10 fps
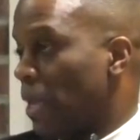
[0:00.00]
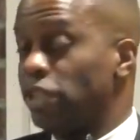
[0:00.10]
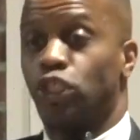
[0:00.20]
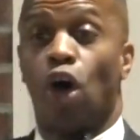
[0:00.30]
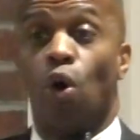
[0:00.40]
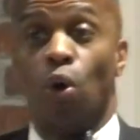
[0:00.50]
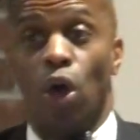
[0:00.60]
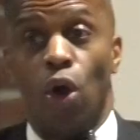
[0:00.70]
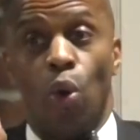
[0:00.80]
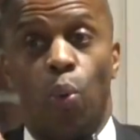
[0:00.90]
And
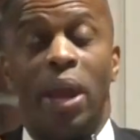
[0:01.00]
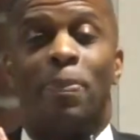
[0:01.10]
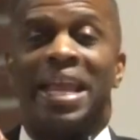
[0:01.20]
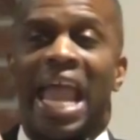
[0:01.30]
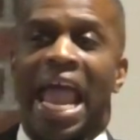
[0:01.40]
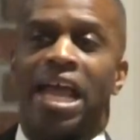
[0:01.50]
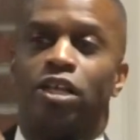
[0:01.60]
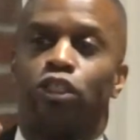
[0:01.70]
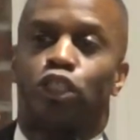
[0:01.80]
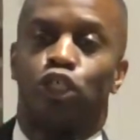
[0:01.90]
so we
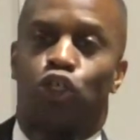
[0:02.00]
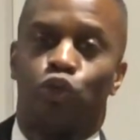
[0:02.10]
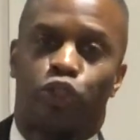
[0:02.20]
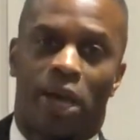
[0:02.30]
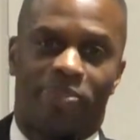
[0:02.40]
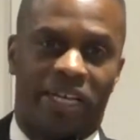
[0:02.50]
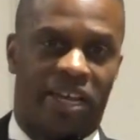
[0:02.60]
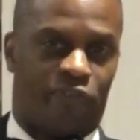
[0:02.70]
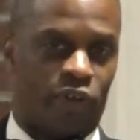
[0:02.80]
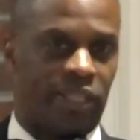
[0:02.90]
began to do something
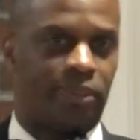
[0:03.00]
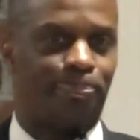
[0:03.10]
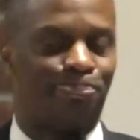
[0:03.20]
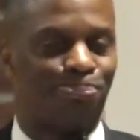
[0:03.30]
different.